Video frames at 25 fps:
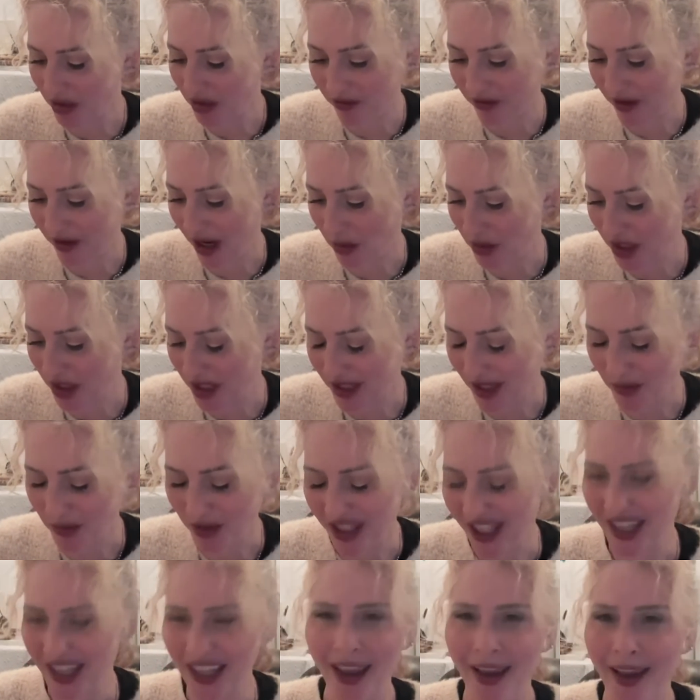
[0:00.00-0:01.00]
families. I mean,
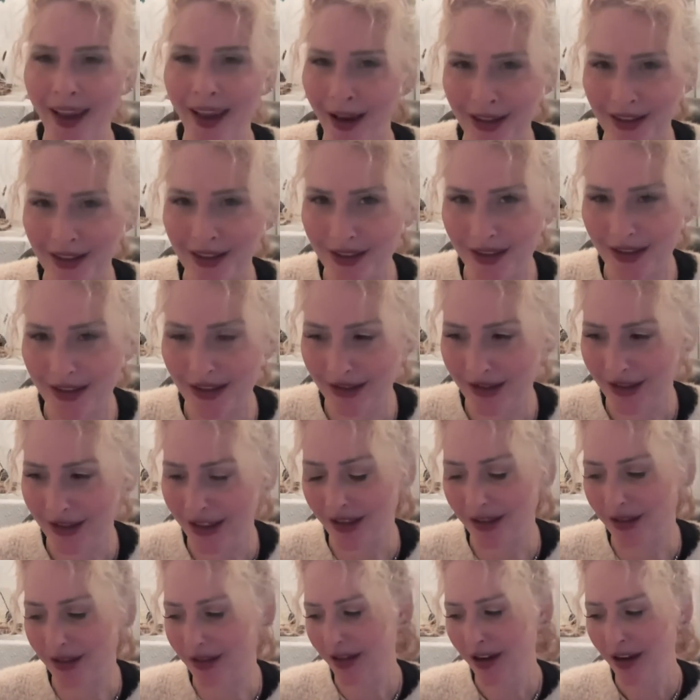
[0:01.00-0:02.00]
they can't.
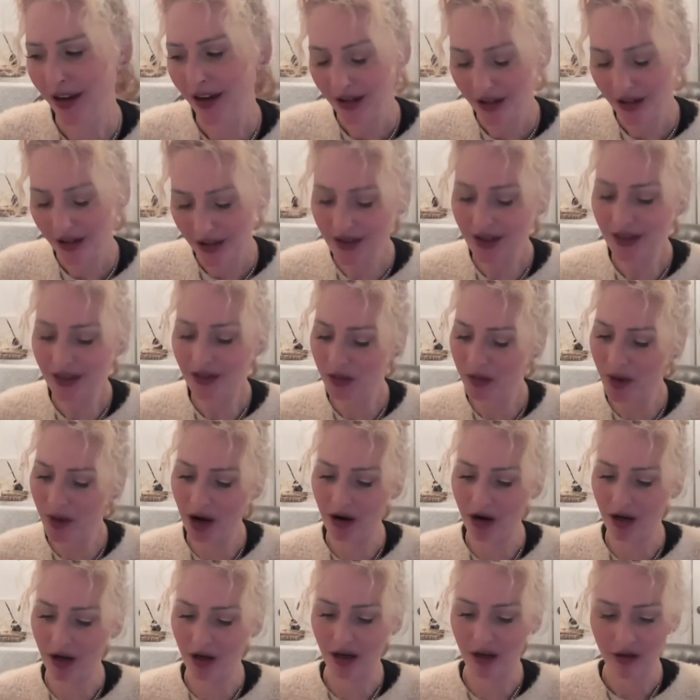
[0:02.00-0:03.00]
Like, it's still
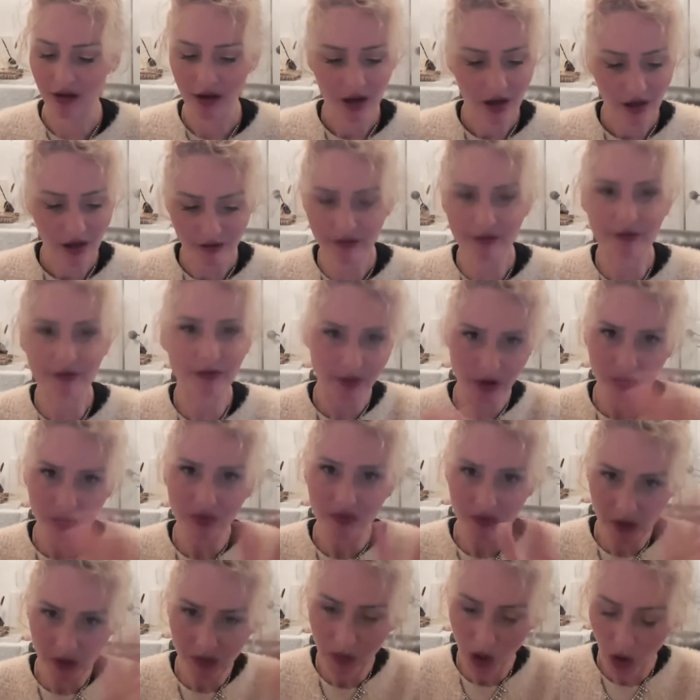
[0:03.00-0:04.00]
America. For
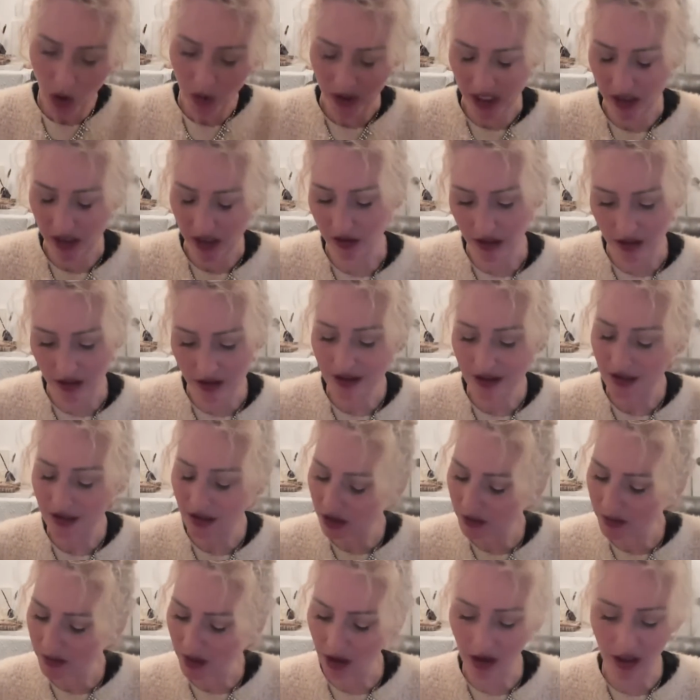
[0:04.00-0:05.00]
the moment, it's still
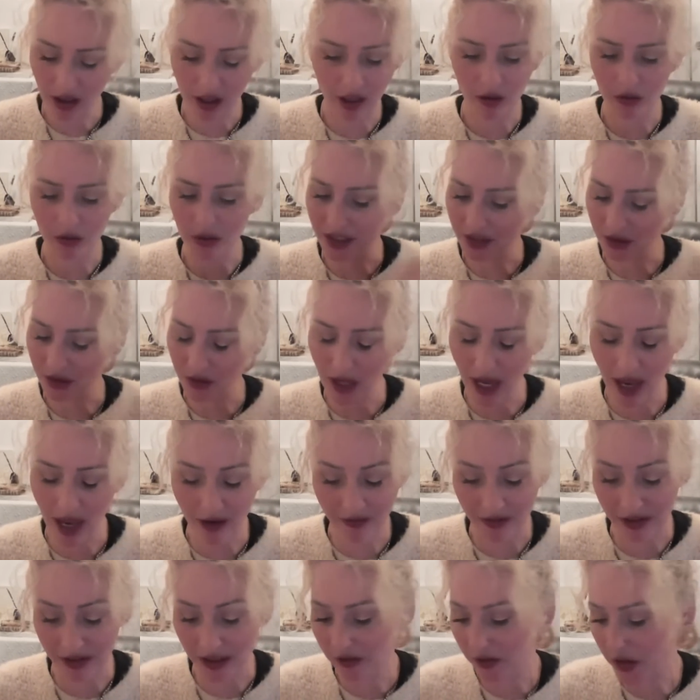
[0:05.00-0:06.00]
America. We still have
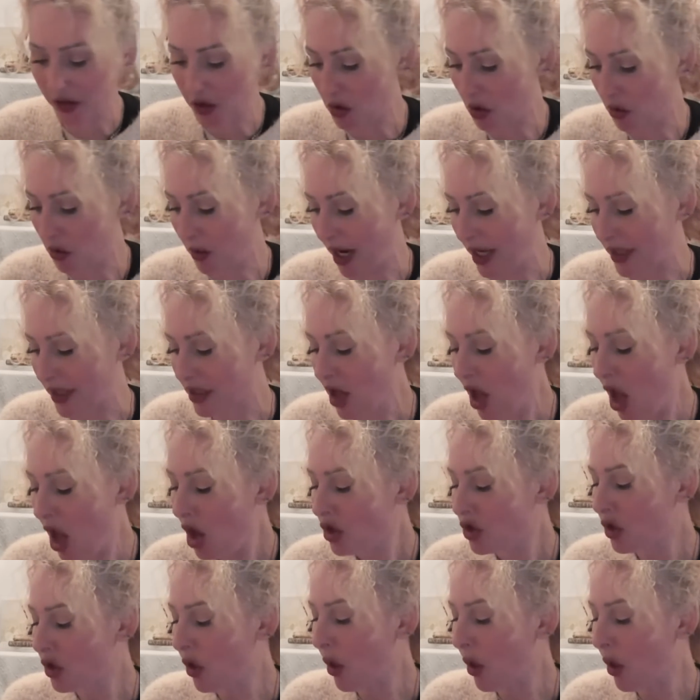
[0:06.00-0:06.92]
individual rights. So